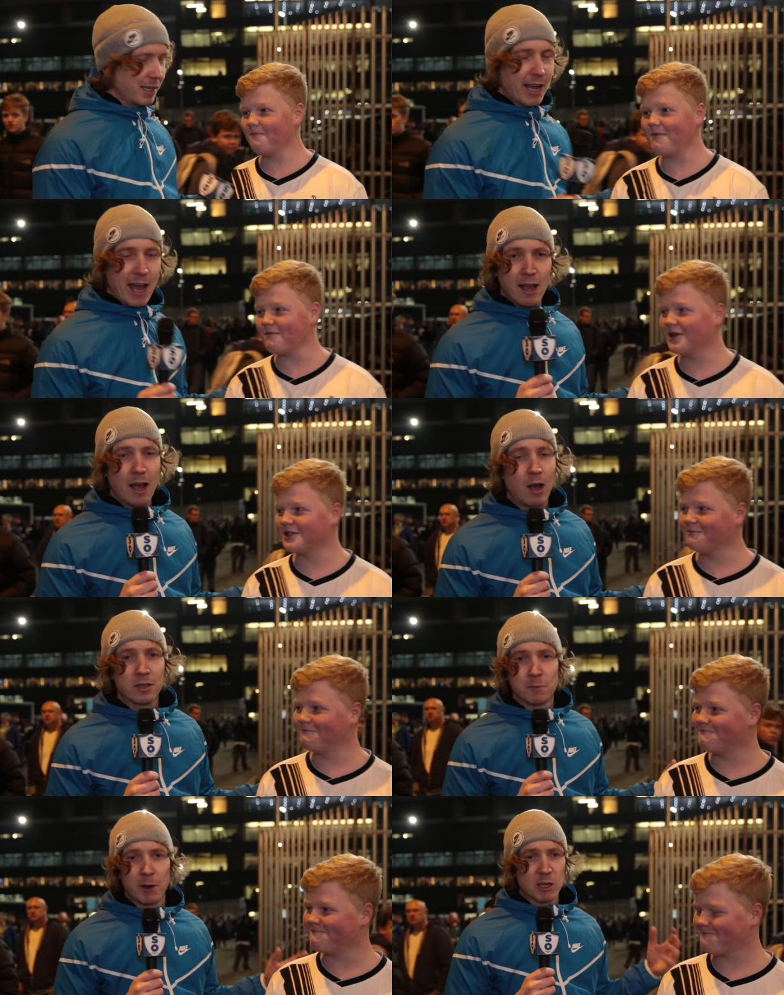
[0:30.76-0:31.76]
Speaker 1: Yeah,
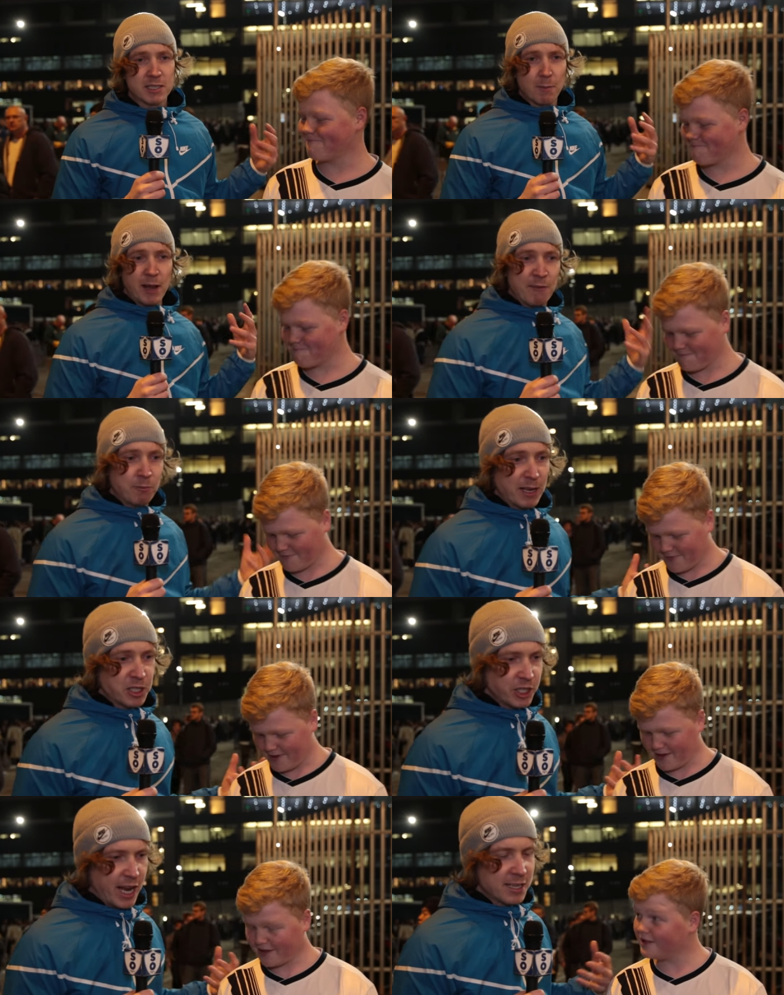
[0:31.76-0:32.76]
to be honest, something I haven't
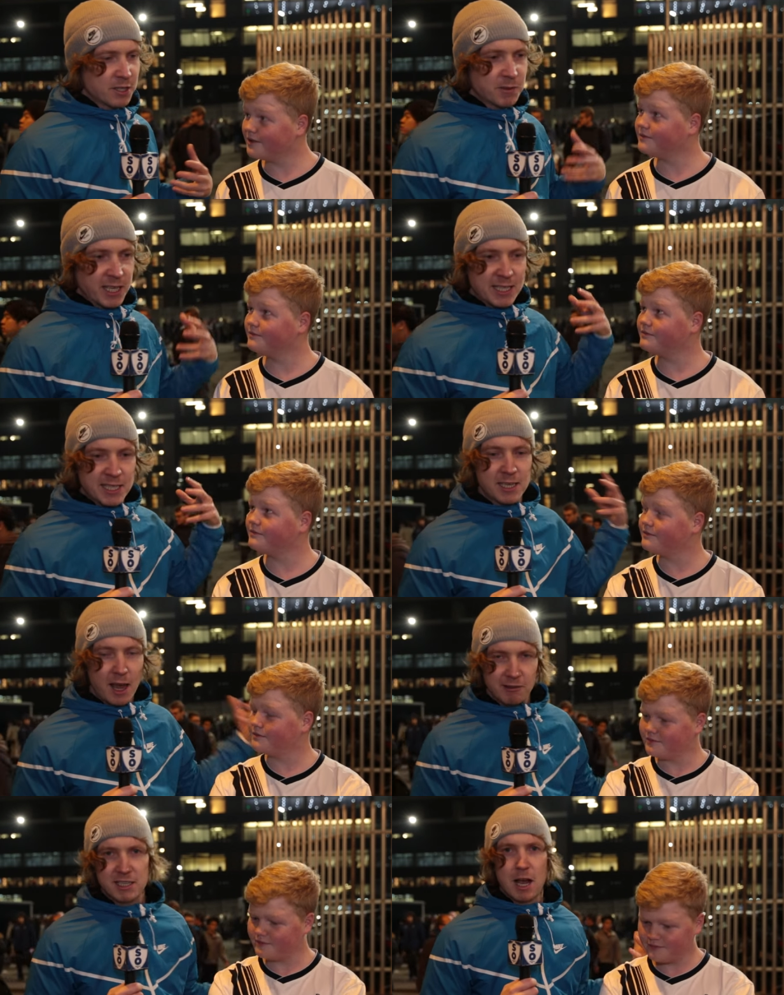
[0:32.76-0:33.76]
mentioned yet is obviously this is
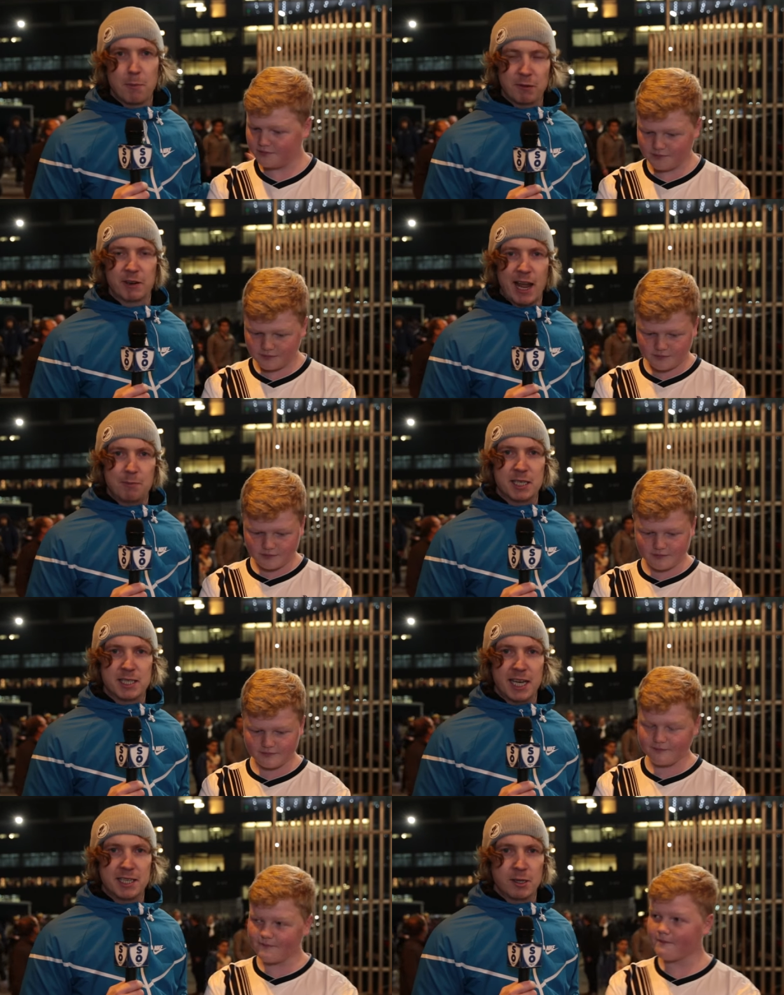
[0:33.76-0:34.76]
another example of a game this
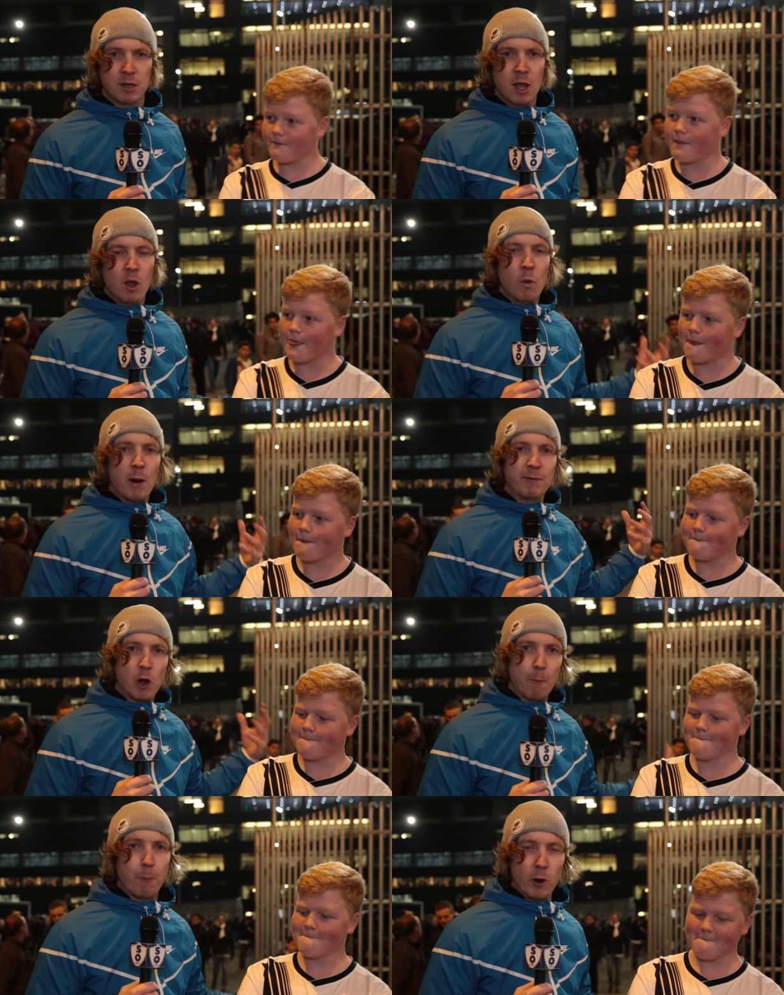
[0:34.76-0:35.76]
season where we've
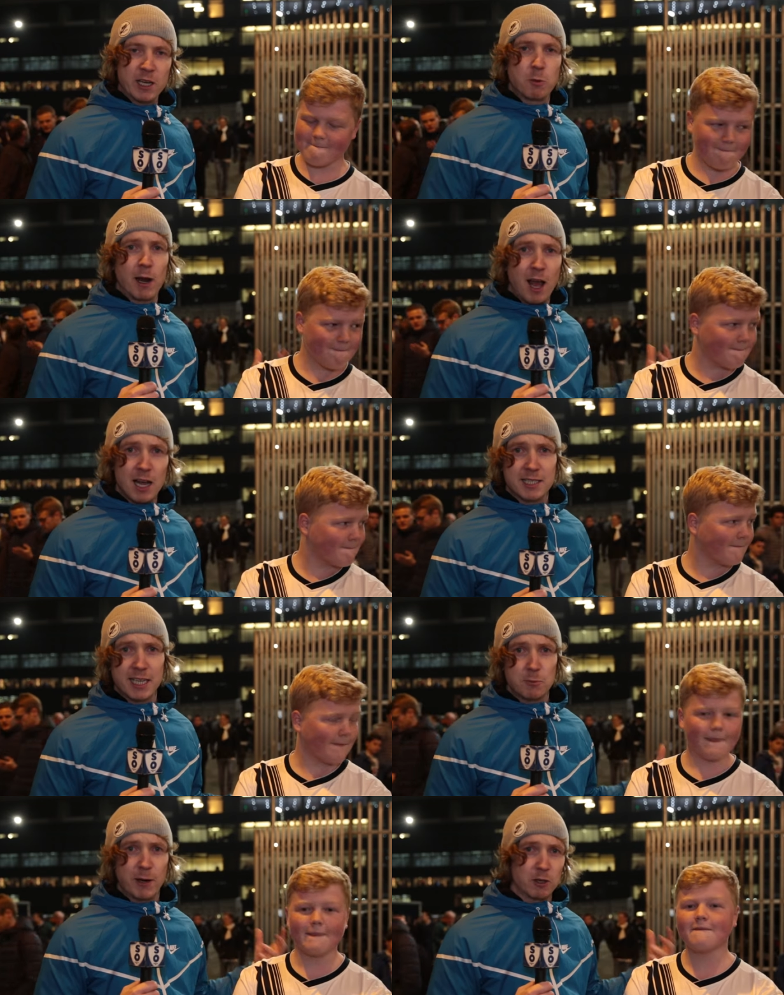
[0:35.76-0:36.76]
got points where last
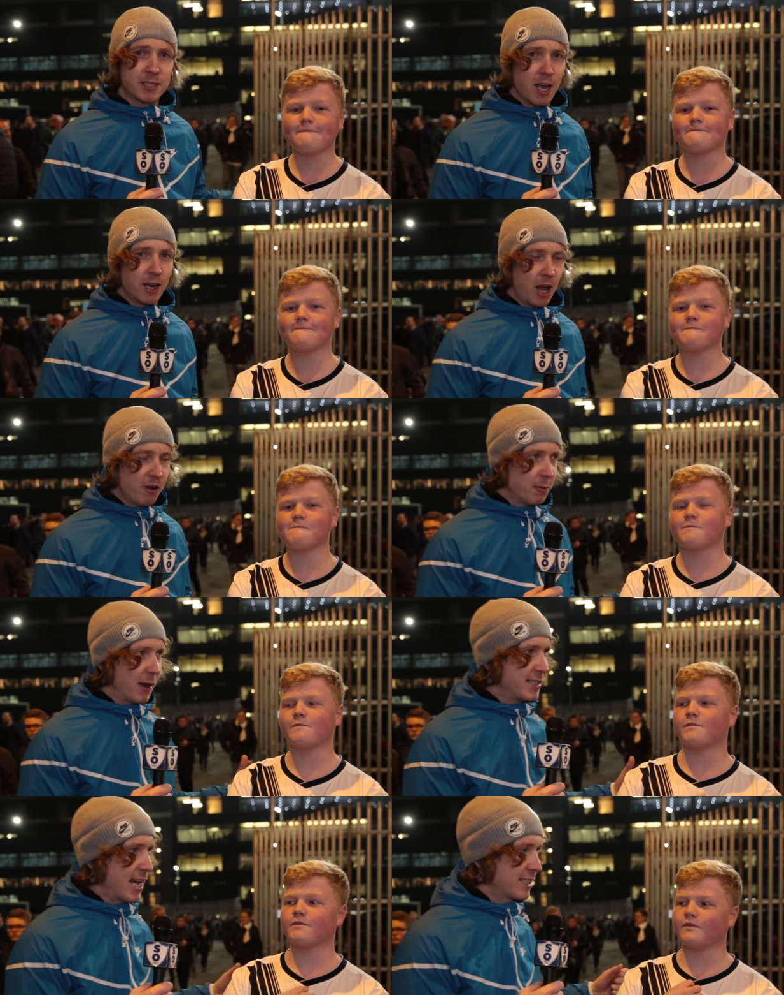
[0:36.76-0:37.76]
season we got turned over
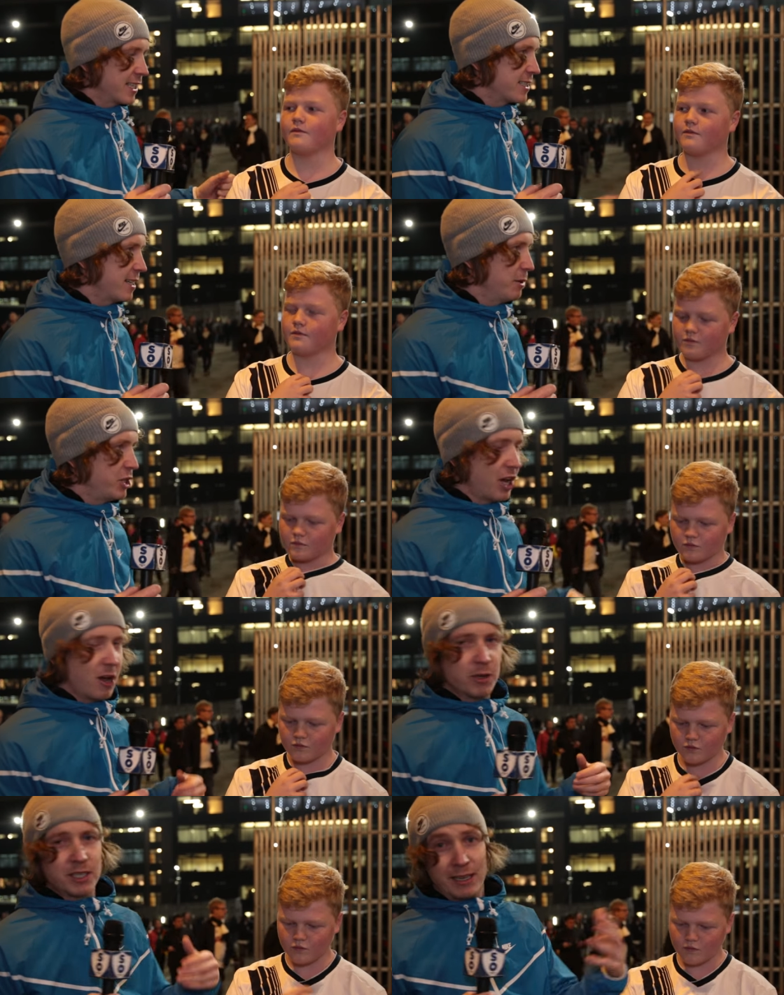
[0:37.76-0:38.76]
by tactics Timmy
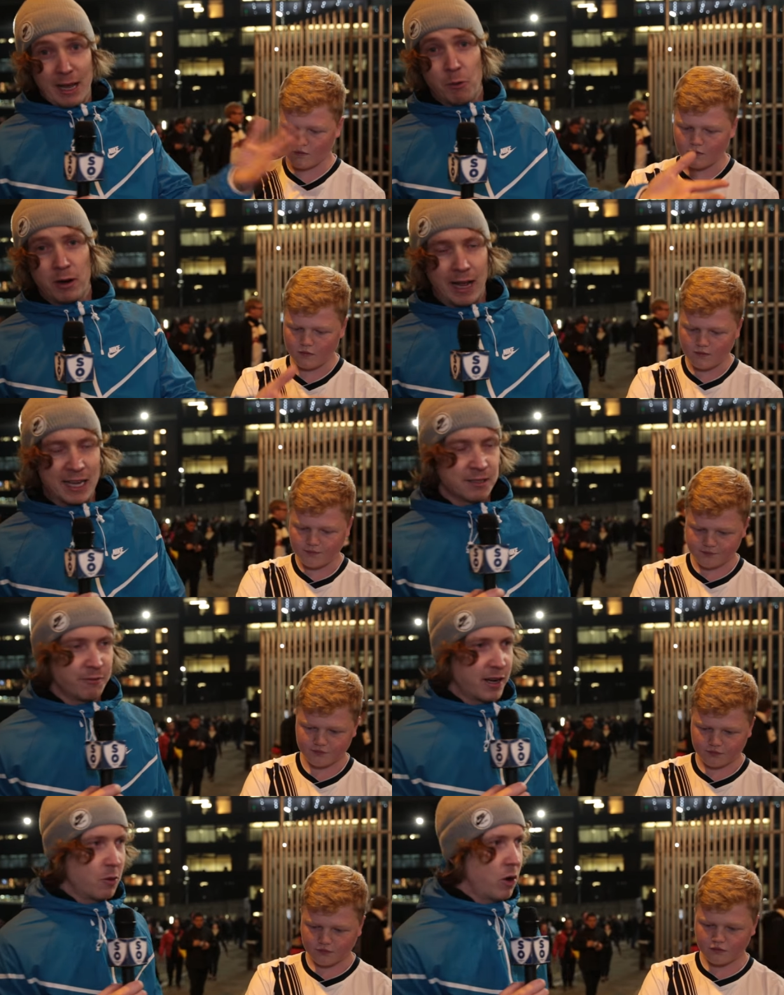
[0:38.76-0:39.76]
Sherwood in that one
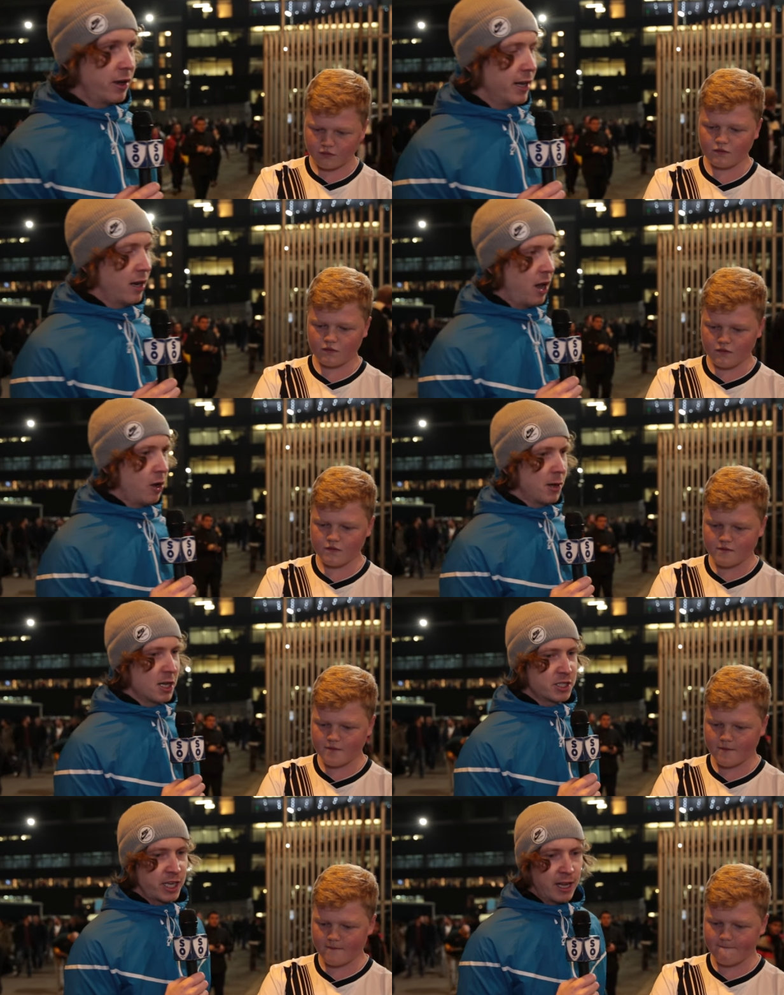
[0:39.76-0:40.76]
Aston Villa 1-0 at home
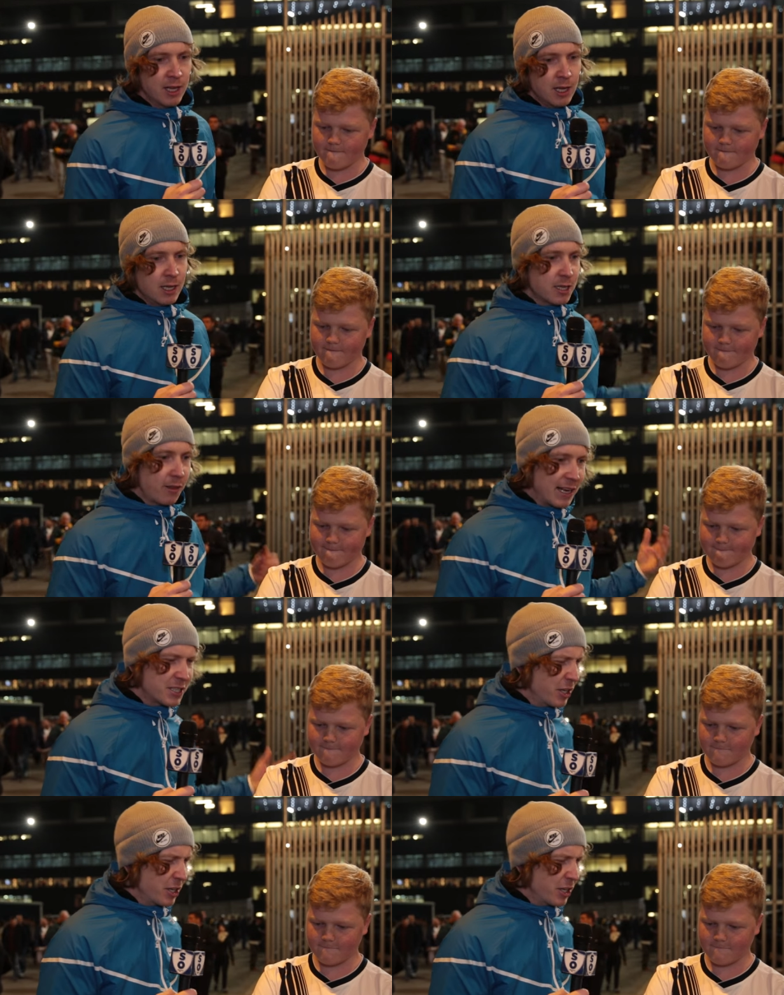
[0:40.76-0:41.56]
last year. So that's